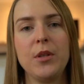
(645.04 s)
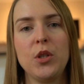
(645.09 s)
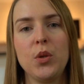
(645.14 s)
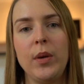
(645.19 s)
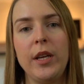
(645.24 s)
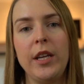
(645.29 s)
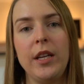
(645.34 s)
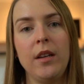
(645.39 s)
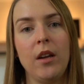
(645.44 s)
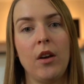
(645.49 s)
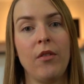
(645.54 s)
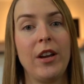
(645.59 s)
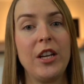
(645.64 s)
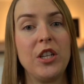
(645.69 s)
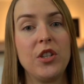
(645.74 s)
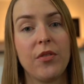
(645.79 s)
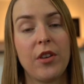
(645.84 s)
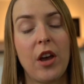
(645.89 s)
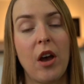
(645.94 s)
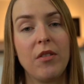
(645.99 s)
between a
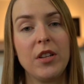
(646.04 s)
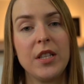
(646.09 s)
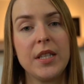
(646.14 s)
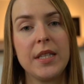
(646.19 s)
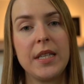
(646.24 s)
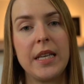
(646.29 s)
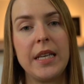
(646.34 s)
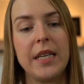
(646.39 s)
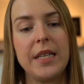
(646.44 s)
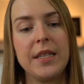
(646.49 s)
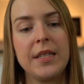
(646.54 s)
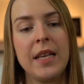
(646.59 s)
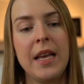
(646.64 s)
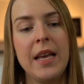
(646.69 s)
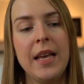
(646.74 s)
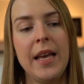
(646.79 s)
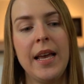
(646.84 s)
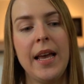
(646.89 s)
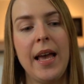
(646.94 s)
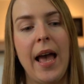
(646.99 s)
range of currencies,
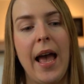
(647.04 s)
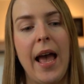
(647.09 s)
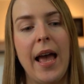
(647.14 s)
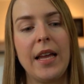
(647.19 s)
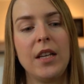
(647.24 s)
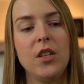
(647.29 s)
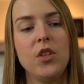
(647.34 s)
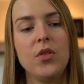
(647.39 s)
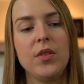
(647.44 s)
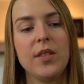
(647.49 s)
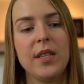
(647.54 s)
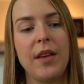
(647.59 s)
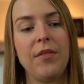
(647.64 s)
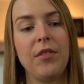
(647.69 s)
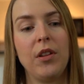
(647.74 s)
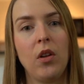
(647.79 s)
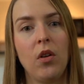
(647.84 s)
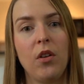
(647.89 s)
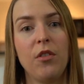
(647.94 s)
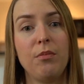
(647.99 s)
and you save
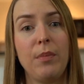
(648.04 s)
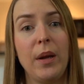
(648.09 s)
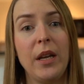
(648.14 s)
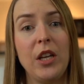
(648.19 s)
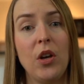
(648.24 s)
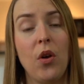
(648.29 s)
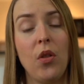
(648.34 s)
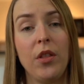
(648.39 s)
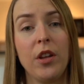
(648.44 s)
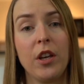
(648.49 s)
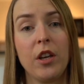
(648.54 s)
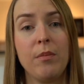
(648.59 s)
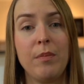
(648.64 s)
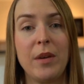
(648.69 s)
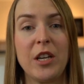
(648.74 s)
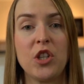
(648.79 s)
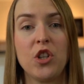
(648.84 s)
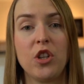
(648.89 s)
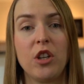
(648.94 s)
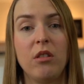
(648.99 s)
a lot of money on the
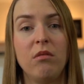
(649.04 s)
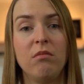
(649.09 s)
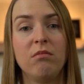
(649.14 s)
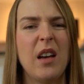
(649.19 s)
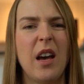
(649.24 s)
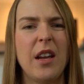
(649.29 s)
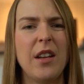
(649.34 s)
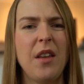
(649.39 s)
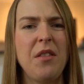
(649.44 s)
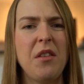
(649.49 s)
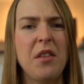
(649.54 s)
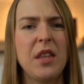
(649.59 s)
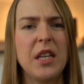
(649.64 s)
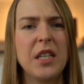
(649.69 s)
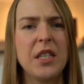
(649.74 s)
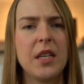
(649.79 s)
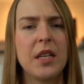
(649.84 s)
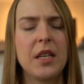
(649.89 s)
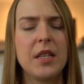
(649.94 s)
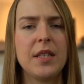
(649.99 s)
commission. Another
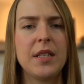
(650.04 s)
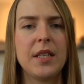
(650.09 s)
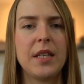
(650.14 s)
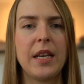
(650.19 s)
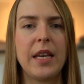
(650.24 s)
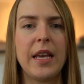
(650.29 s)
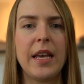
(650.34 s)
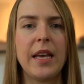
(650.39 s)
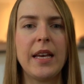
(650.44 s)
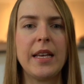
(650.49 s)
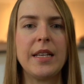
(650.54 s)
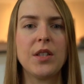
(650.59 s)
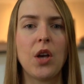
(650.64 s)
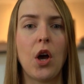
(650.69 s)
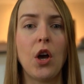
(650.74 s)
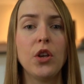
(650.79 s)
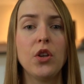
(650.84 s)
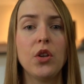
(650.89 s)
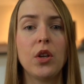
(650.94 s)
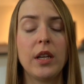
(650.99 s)
thing to consider here is,
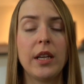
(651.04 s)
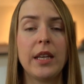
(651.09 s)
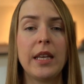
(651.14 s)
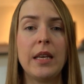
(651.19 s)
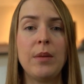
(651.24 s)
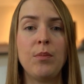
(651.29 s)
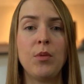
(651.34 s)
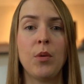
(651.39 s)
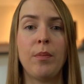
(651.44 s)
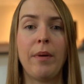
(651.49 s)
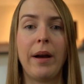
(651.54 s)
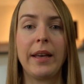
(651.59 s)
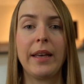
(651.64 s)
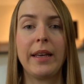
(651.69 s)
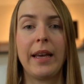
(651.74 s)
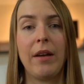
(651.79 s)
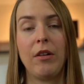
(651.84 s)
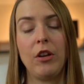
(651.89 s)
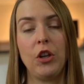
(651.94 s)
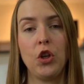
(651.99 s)
are you going to keep your bank
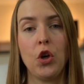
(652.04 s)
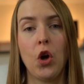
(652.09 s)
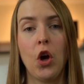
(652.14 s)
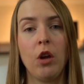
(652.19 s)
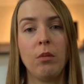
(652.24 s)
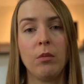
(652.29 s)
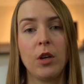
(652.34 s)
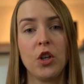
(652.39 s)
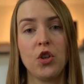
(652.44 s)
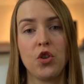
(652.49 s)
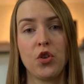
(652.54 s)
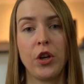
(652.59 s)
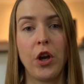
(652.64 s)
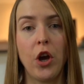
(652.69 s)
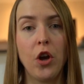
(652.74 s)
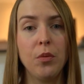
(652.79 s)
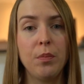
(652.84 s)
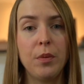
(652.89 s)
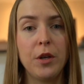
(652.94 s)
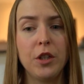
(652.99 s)
account in your home country
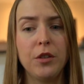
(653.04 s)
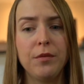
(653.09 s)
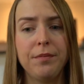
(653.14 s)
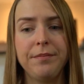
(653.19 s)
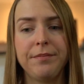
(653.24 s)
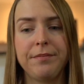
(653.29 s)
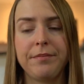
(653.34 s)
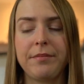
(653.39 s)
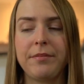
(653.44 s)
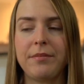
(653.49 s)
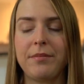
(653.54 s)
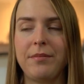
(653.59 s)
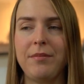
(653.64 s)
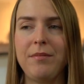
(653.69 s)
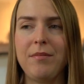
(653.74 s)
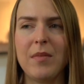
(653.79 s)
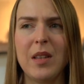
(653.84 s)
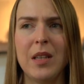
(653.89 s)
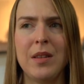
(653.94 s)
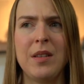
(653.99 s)
open?
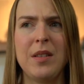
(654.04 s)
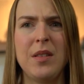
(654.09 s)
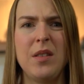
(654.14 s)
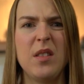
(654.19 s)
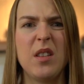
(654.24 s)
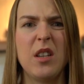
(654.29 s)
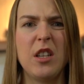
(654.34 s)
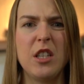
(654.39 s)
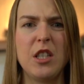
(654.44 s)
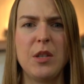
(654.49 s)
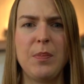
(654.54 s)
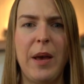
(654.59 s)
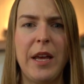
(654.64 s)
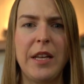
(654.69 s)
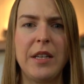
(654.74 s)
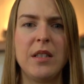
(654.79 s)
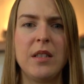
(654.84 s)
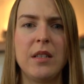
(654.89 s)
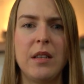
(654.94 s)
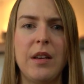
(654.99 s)
This is going to
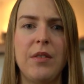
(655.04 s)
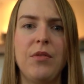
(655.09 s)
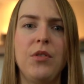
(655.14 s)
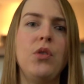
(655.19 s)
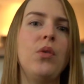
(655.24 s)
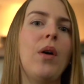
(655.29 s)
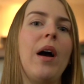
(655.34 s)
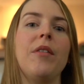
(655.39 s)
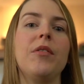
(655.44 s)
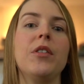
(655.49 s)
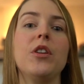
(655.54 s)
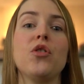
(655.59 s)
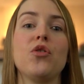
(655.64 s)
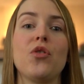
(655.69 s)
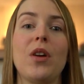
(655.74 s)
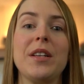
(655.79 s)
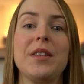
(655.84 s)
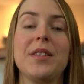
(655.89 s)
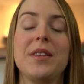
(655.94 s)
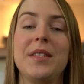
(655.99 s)
depend if you have an
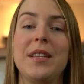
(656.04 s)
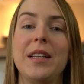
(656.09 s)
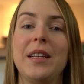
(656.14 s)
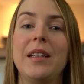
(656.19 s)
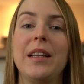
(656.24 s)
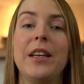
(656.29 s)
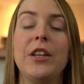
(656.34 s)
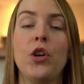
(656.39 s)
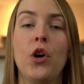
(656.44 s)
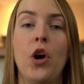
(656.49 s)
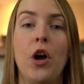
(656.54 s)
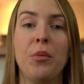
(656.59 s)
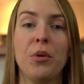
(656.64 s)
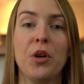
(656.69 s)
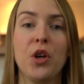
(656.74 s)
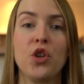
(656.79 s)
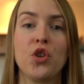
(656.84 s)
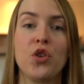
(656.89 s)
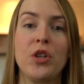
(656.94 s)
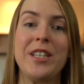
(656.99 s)
address still in your home
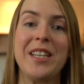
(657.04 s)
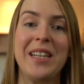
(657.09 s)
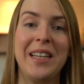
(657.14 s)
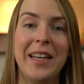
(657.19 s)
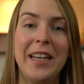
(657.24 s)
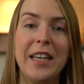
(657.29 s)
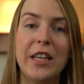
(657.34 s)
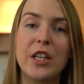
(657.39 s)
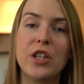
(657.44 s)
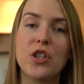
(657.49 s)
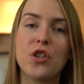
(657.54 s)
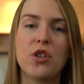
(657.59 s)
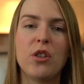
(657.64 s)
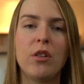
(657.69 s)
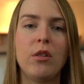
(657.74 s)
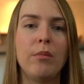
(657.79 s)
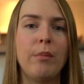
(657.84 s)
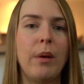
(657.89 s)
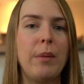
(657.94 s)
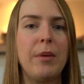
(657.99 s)
country to link it
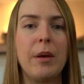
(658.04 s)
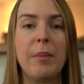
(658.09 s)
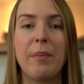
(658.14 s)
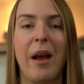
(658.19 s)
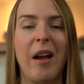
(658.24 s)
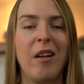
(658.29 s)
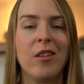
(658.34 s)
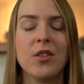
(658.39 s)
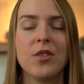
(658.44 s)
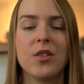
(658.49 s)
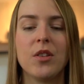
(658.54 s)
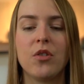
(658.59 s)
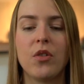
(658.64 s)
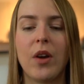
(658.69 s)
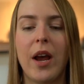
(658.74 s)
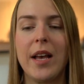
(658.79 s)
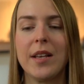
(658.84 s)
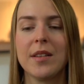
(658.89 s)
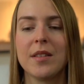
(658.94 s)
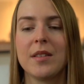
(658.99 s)
to, maybe a parent's
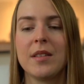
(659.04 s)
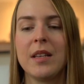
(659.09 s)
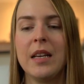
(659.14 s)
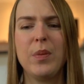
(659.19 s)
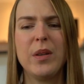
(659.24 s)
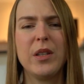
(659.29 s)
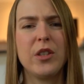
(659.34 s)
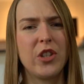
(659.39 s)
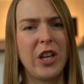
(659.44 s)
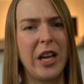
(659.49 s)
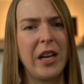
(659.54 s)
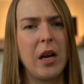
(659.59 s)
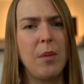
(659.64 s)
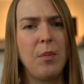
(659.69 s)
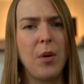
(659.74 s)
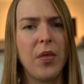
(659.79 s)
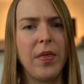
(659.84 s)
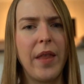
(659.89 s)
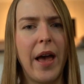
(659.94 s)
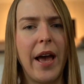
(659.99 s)
address. But check
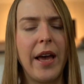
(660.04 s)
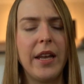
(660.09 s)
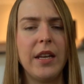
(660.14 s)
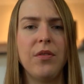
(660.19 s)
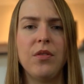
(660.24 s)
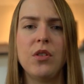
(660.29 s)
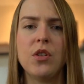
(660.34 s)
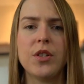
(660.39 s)
up on that, and if